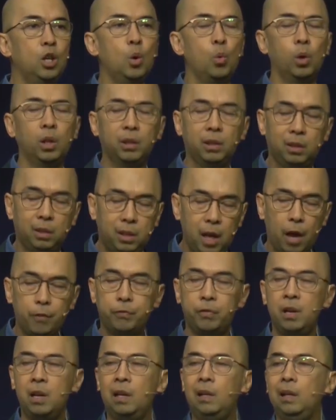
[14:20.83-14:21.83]
you will
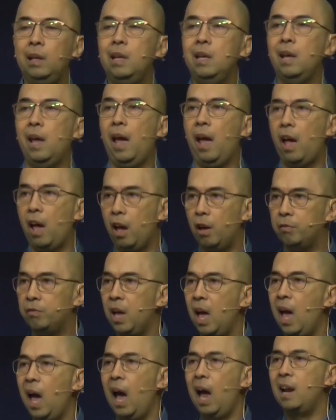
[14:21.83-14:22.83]
definitely have